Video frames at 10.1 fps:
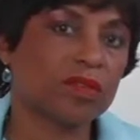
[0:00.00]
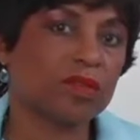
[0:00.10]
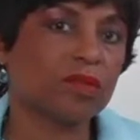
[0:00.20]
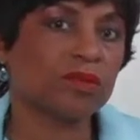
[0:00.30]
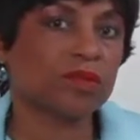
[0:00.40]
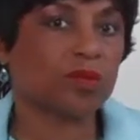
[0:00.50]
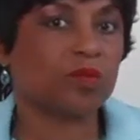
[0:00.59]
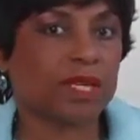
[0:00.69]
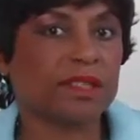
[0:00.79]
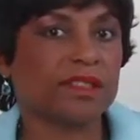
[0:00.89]
to
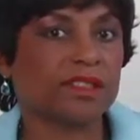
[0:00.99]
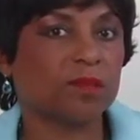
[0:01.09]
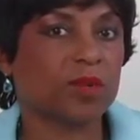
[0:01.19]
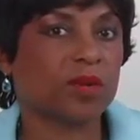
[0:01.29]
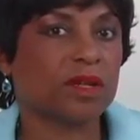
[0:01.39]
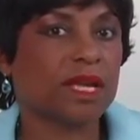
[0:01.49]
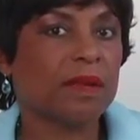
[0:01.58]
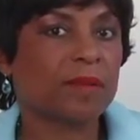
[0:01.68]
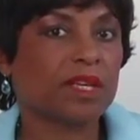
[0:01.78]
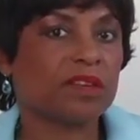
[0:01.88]
read this book,
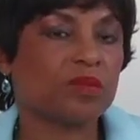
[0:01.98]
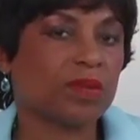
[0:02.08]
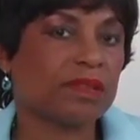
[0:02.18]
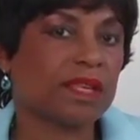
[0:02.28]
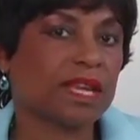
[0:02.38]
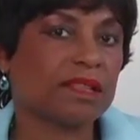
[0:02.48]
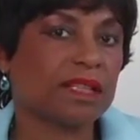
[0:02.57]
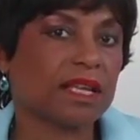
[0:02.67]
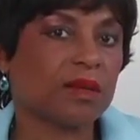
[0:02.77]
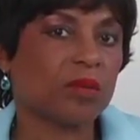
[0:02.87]
because we think
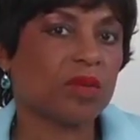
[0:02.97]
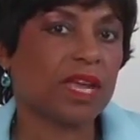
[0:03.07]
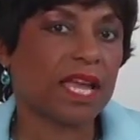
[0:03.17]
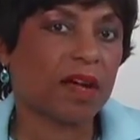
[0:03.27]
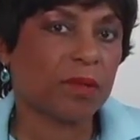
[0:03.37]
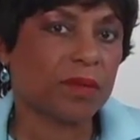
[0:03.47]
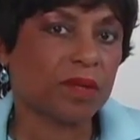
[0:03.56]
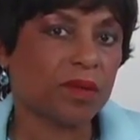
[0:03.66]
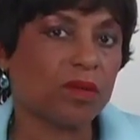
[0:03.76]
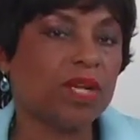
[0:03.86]
that it will help
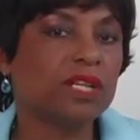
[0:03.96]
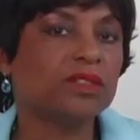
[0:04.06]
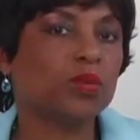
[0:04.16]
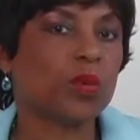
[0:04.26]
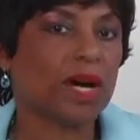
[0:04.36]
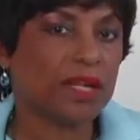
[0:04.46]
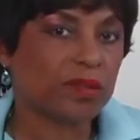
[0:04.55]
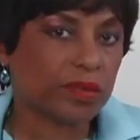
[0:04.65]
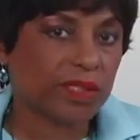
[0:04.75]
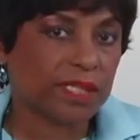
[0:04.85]
you to
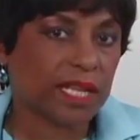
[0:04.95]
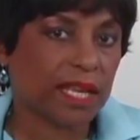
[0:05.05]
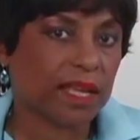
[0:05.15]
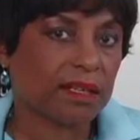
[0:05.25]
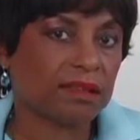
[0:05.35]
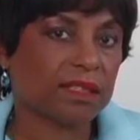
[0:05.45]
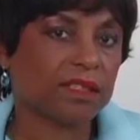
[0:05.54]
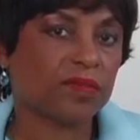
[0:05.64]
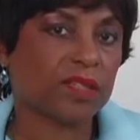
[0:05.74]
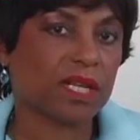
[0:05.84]
understand
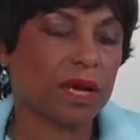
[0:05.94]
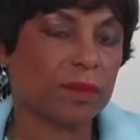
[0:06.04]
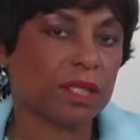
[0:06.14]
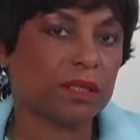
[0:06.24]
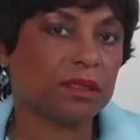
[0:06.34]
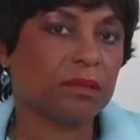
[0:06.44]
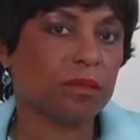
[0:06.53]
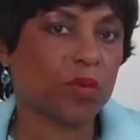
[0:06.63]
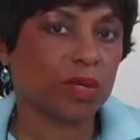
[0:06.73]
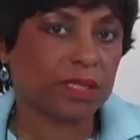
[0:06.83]
this phenomenon
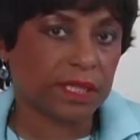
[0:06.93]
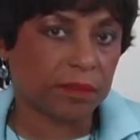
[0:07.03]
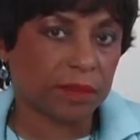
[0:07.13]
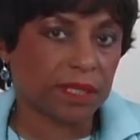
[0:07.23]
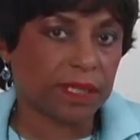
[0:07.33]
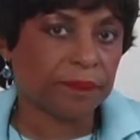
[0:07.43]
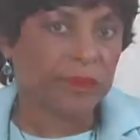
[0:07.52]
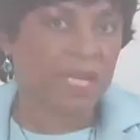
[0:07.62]
more deeply,